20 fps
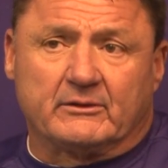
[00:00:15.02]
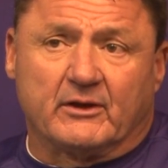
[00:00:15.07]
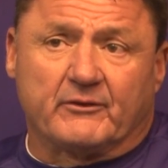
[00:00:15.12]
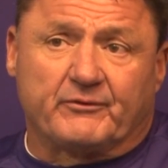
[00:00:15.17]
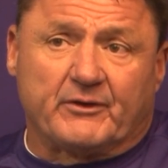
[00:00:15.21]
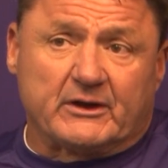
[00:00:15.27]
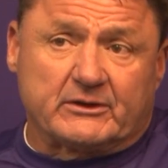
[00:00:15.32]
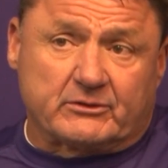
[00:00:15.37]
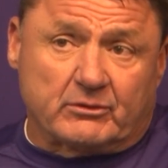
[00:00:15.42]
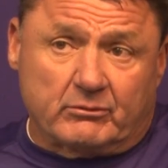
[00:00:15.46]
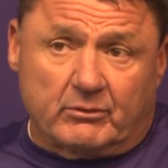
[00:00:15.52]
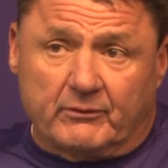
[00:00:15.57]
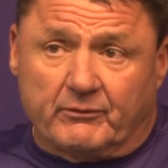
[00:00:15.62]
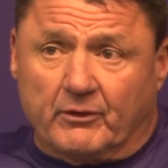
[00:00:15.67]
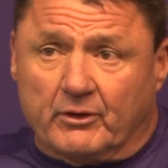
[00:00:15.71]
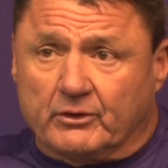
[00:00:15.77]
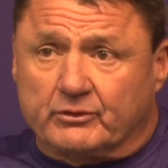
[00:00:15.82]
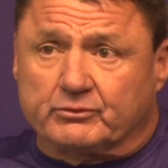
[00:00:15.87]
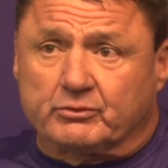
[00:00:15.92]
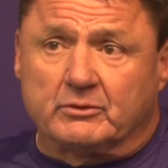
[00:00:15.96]
They fake the
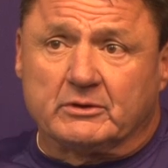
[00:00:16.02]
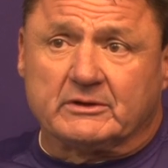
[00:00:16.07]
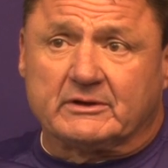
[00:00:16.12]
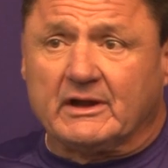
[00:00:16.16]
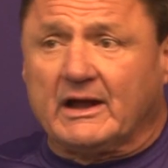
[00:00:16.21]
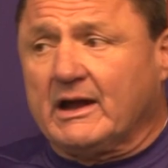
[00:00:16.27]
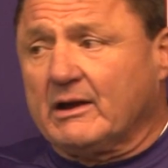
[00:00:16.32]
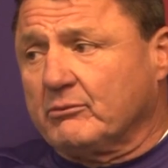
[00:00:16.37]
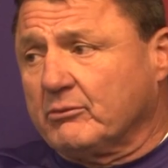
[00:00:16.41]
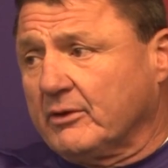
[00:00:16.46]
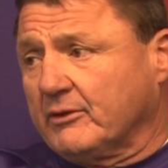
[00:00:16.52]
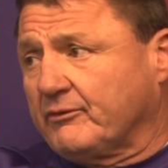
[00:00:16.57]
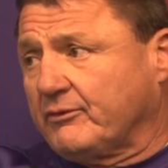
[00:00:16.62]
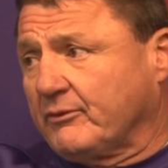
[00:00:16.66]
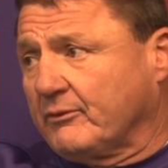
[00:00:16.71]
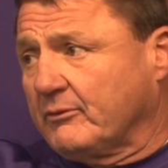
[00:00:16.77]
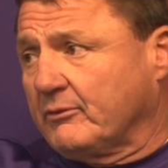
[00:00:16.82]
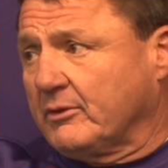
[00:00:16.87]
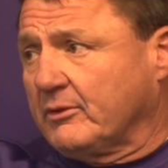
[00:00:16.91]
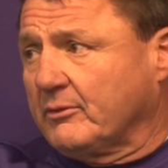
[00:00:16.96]
reverse one time. We've
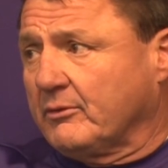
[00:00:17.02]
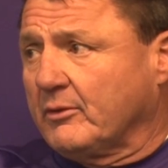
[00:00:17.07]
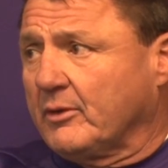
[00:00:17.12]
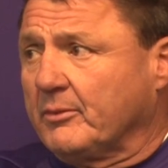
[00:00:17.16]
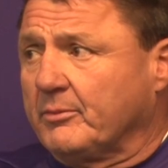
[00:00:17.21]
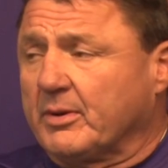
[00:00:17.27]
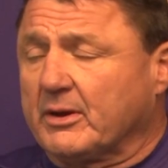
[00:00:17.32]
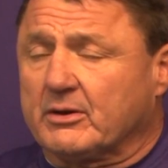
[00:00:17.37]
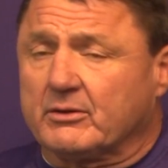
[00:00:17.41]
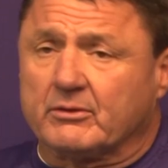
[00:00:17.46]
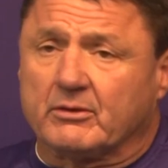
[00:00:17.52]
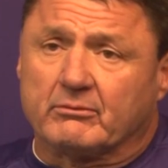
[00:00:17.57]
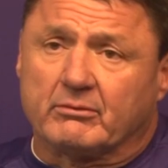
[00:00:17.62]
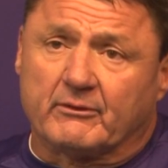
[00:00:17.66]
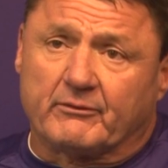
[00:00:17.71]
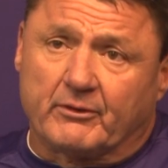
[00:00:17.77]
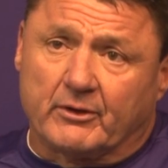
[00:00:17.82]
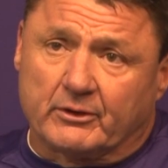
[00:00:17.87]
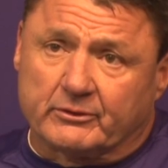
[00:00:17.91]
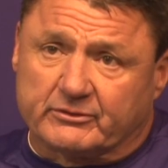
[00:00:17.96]
been on the
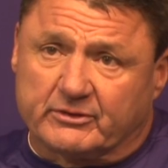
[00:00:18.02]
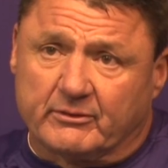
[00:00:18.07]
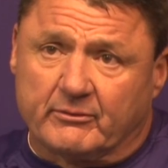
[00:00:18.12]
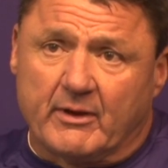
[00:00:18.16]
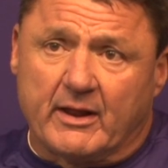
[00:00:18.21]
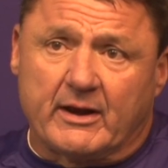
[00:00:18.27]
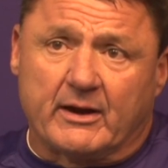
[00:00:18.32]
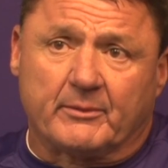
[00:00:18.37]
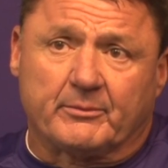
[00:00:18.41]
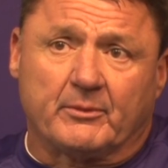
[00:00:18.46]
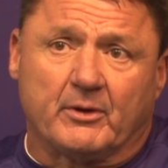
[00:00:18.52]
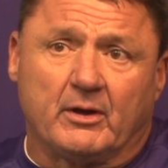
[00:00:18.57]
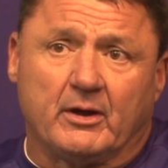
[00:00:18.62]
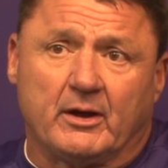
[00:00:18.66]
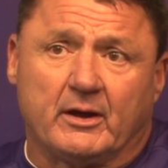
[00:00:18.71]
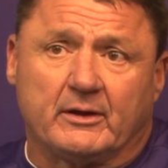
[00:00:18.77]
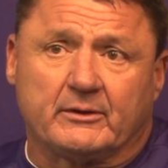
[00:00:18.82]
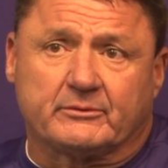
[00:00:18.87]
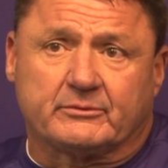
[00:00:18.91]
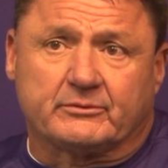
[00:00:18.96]
reverse. He ran up
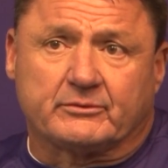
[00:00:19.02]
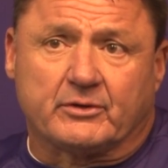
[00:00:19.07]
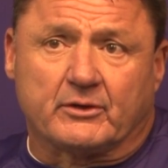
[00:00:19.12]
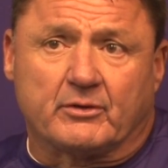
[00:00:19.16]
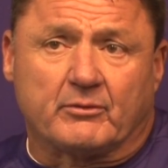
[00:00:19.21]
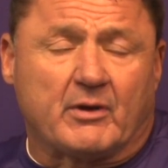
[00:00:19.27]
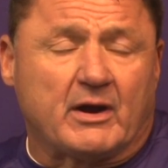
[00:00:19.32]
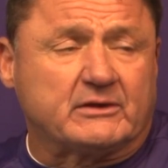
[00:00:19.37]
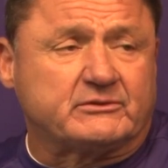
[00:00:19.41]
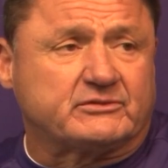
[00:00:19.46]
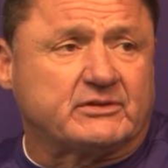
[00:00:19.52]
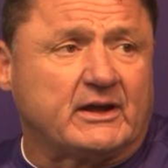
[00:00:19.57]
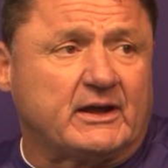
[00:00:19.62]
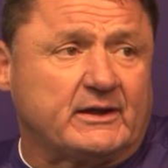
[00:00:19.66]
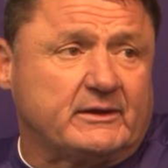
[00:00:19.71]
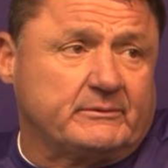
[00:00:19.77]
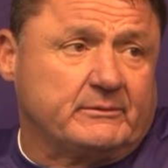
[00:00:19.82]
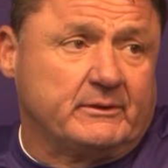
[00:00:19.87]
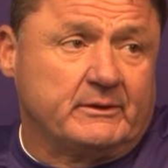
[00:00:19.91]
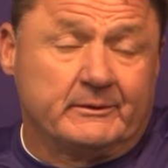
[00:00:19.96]
to the right
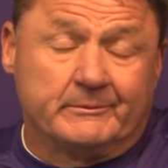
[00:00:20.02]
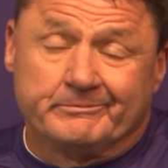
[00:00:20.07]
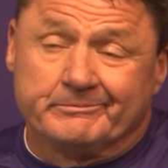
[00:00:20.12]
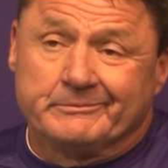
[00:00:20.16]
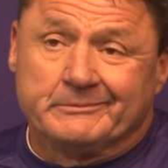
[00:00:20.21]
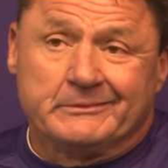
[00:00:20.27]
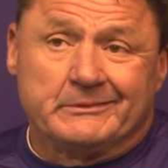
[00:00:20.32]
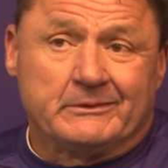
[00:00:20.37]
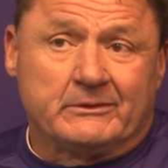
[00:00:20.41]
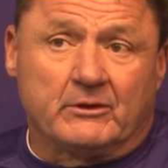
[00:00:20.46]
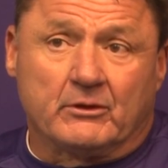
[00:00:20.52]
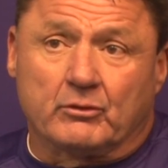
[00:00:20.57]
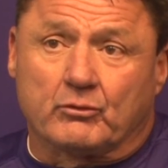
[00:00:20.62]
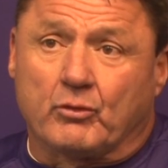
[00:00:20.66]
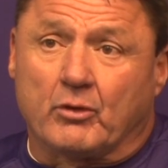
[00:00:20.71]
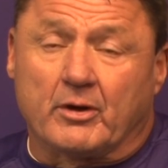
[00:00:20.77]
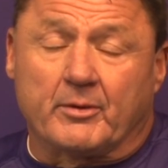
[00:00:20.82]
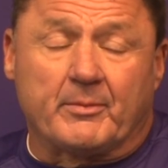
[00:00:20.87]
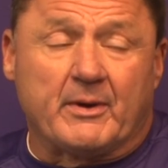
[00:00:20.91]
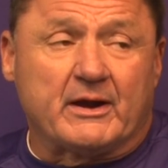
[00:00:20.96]
side. You know,
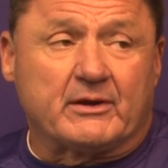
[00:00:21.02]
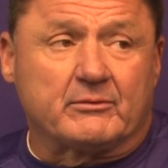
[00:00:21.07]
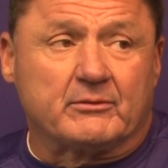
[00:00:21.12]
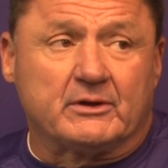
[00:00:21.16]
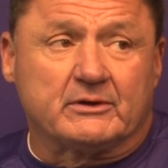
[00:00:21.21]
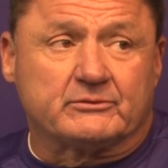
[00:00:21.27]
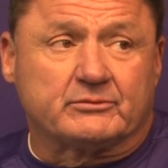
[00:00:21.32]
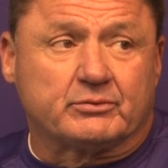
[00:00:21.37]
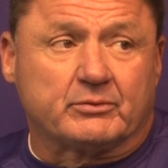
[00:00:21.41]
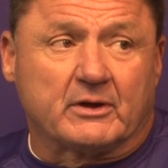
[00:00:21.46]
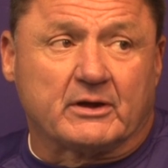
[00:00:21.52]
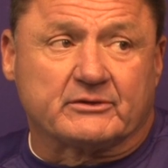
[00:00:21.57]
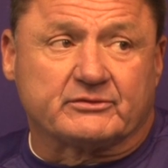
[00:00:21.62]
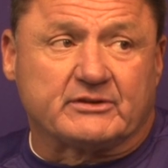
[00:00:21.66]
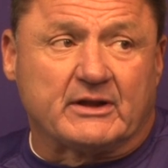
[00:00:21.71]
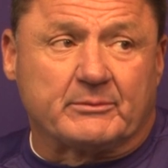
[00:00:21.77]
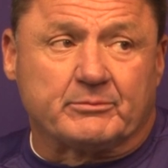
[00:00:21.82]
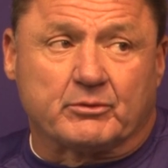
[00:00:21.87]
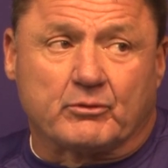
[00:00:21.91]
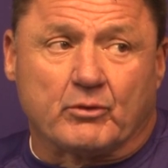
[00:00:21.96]
quarterback runs. We're going
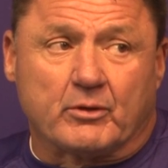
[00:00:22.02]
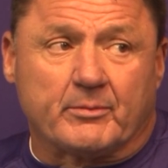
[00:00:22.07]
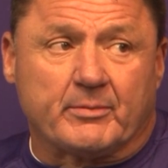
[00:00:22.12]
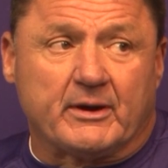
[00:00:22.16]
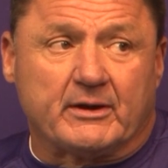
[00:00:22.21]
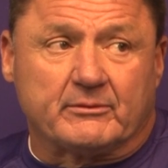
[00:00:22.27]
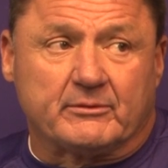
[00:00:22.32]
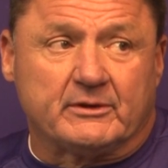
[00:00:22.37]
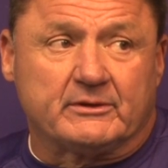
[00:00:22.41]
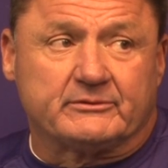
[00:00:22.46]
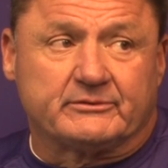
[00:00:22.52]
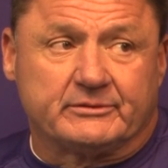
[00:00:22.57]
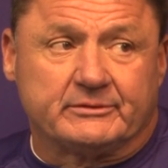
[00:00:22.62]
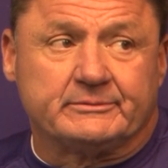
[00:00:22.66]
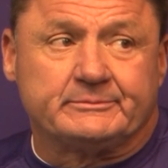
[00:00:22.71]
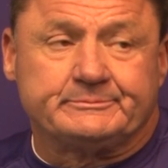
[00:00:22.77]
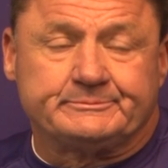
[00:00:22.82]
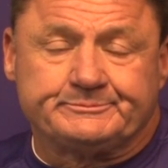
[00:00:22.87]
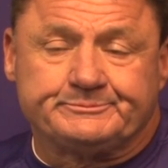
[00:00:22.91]
to stop the quarterback runs.